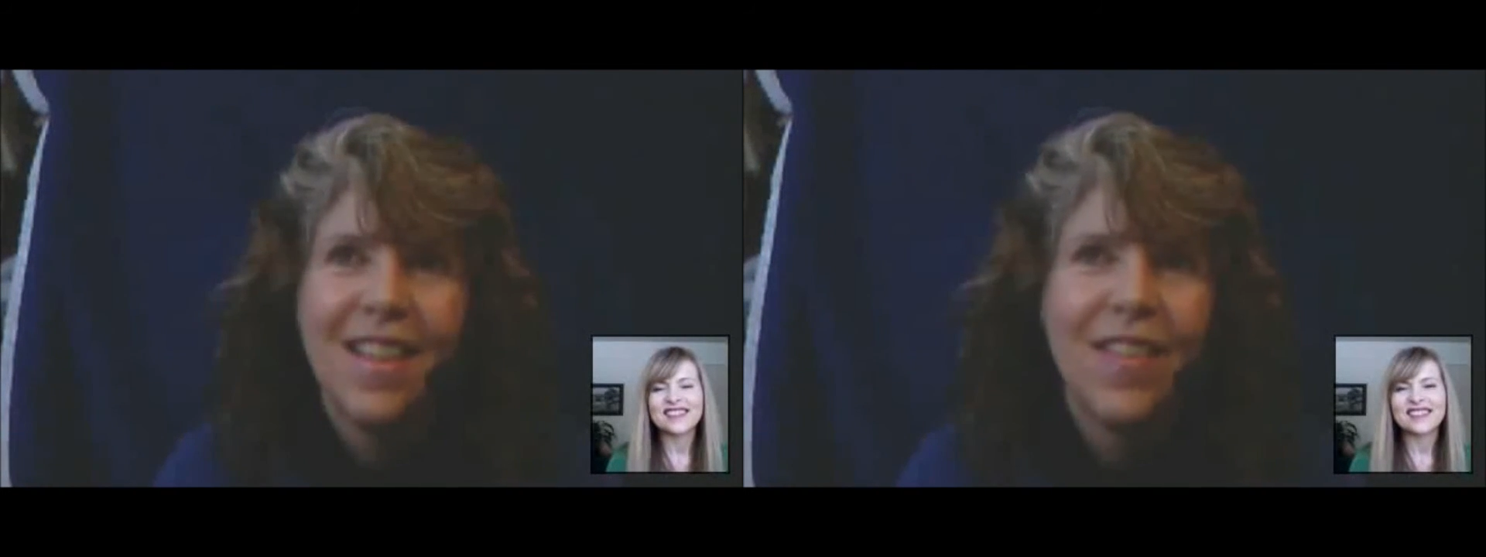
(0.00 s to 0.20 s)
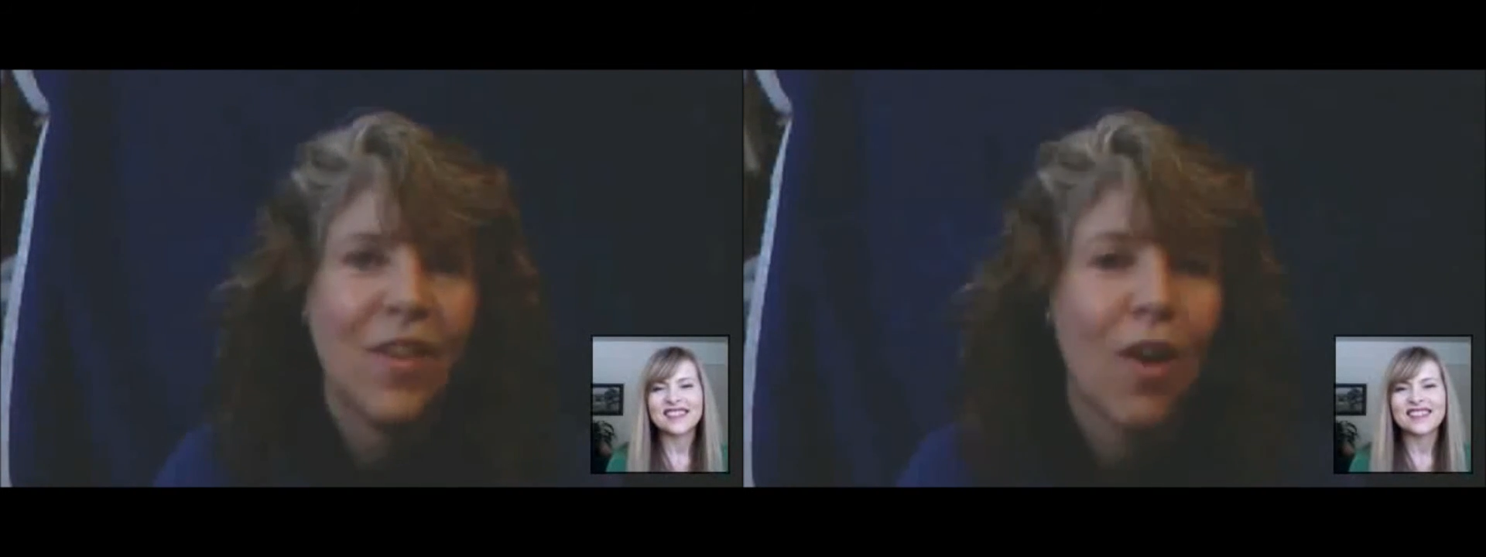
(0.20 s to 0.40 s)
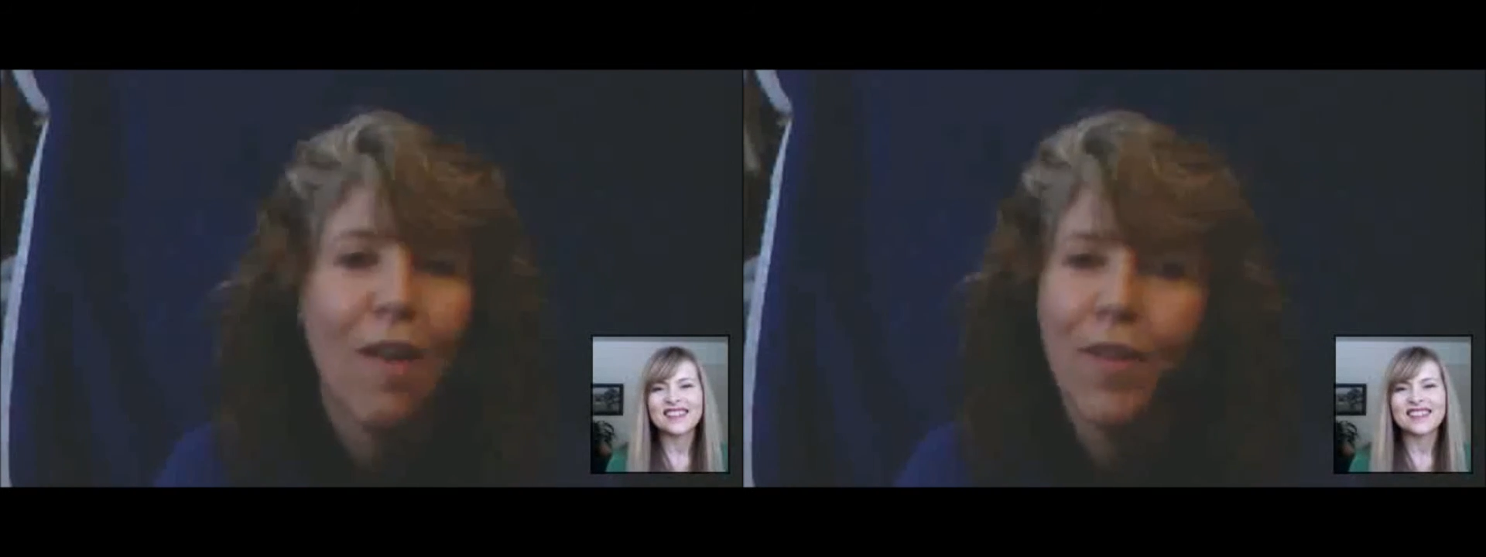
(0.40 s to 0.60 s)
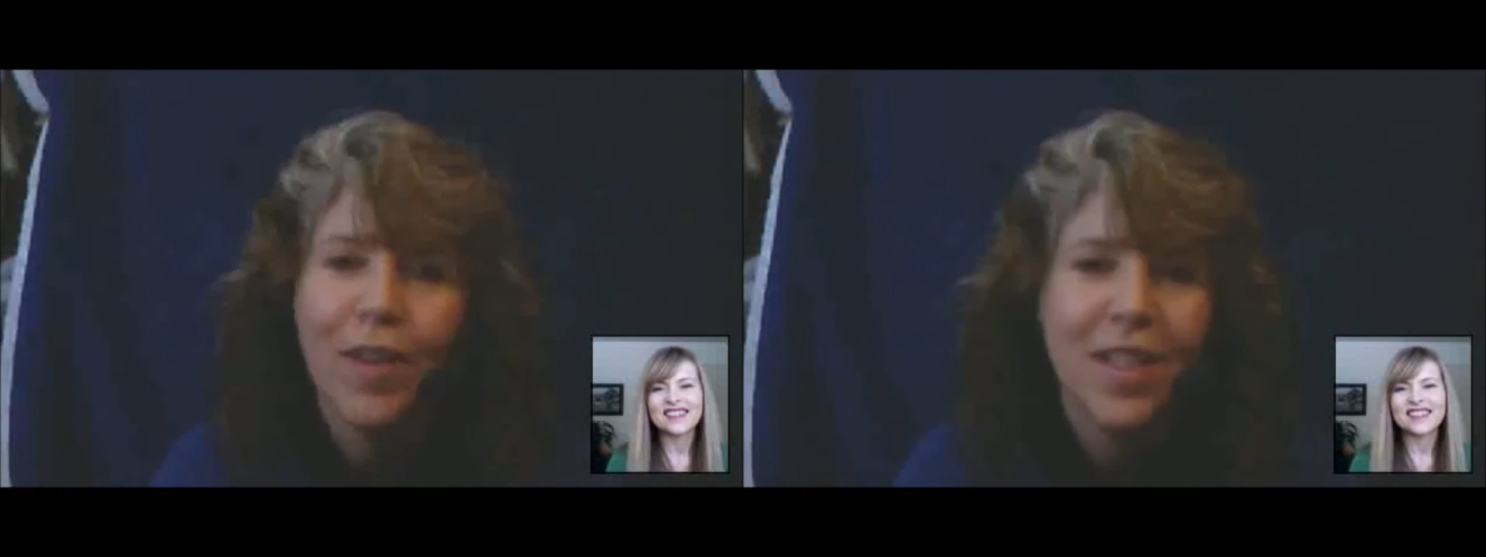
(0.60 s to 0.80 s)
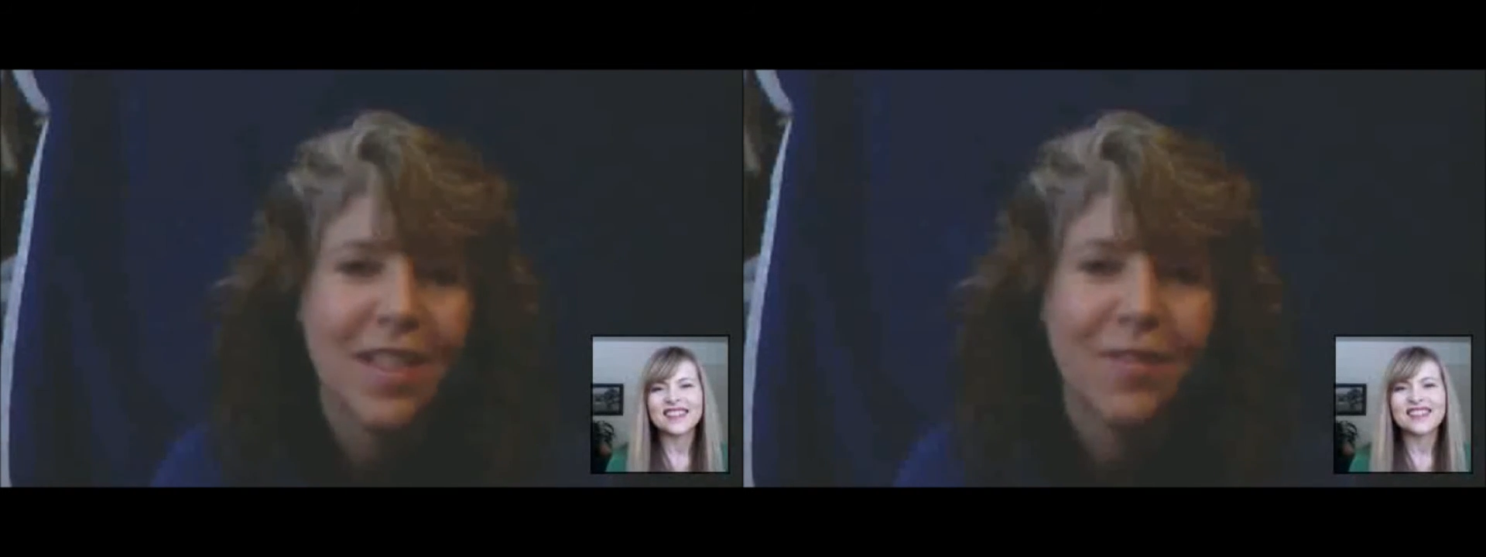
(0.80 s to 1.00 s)
They're all
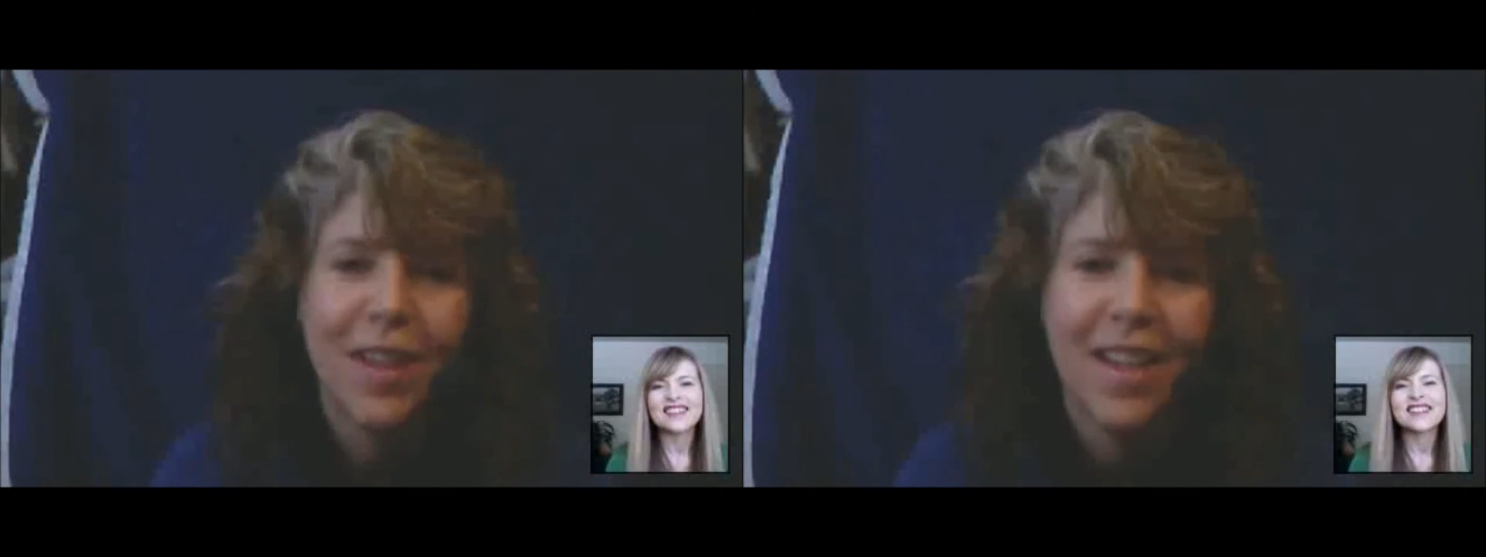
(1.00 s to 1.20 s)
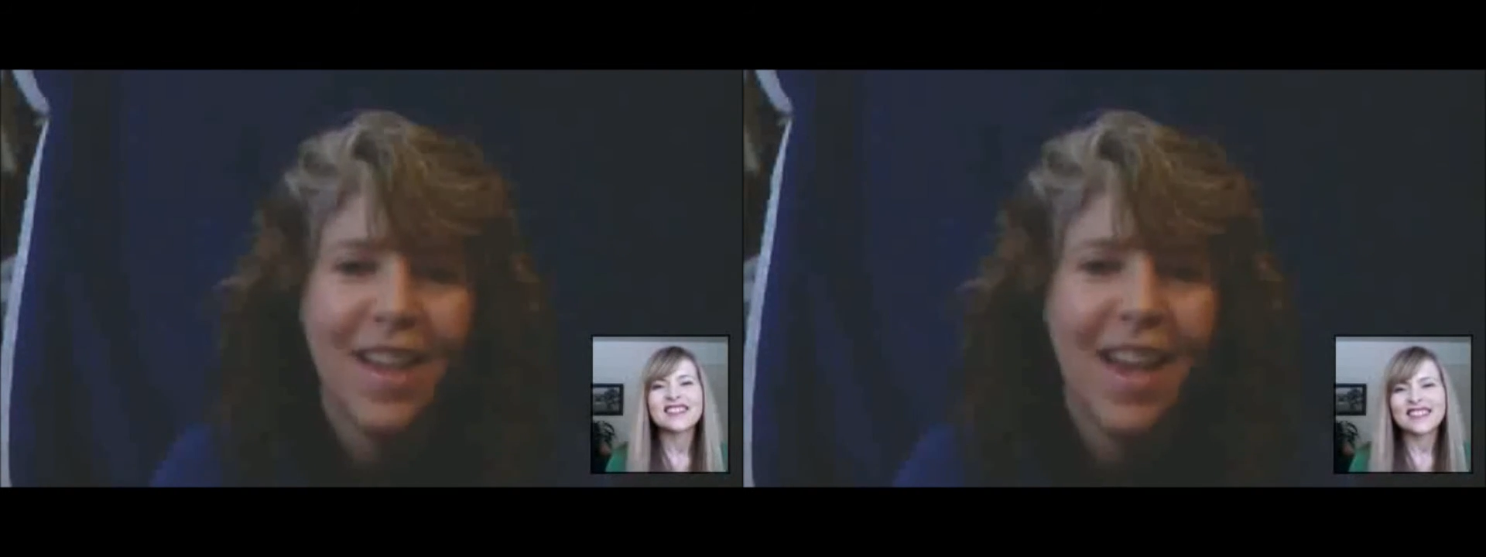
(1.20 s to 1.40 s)
very different,